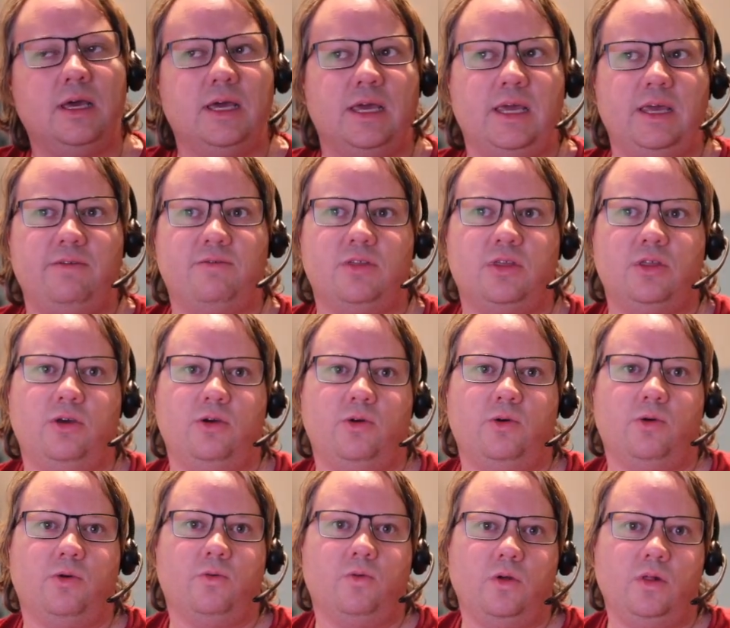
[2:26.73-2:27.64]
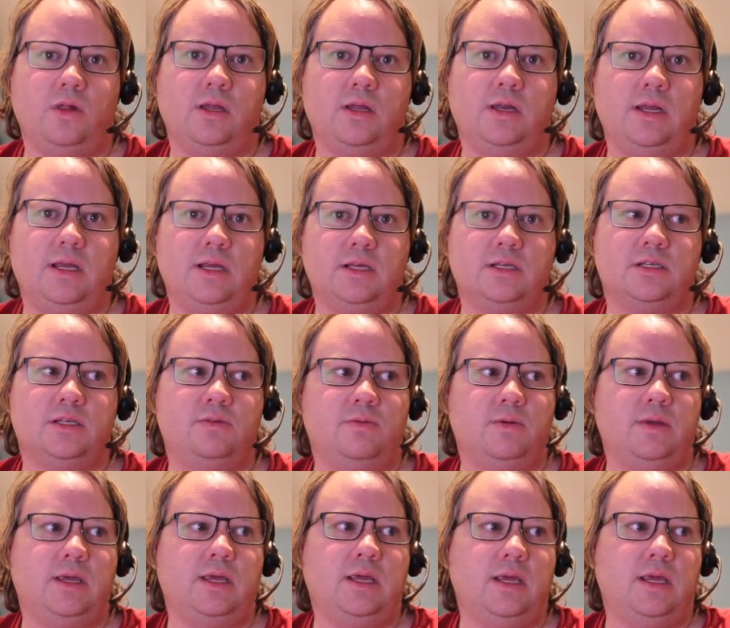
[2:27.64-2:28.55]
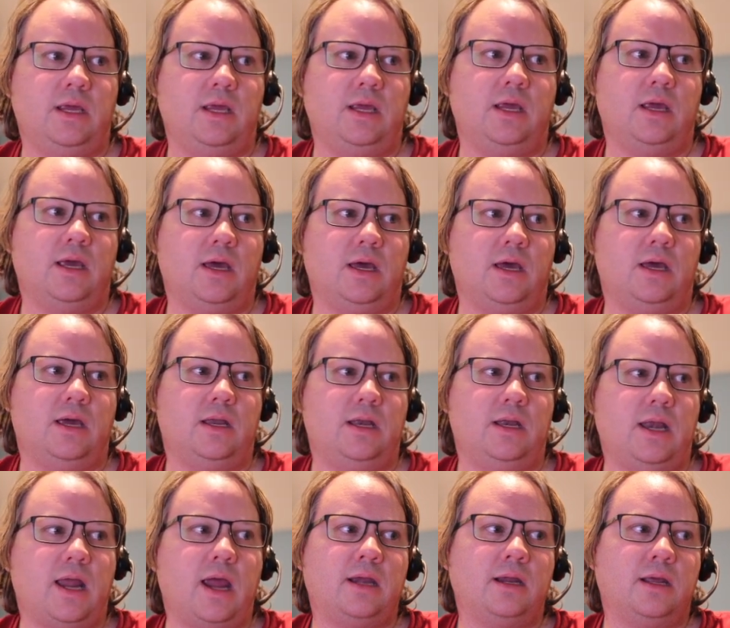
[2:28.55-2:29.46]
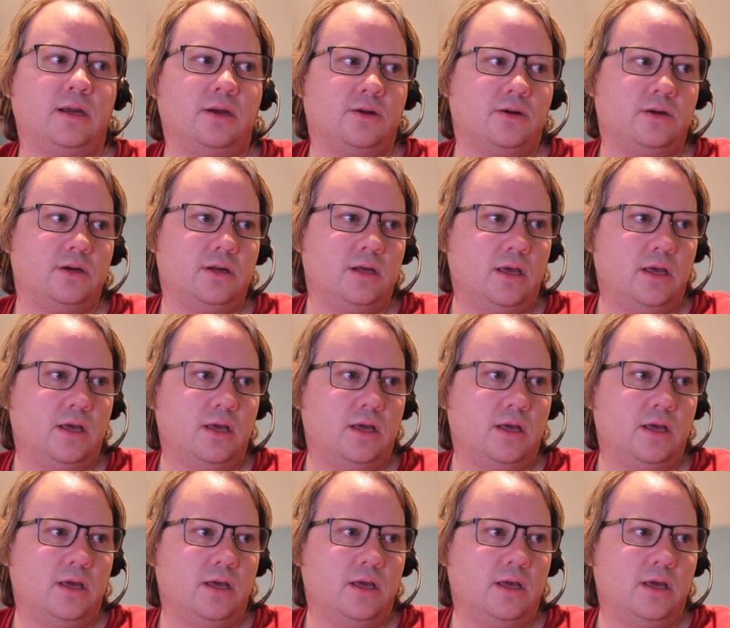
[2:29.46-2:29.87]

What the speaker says: even though it really needs to be 900.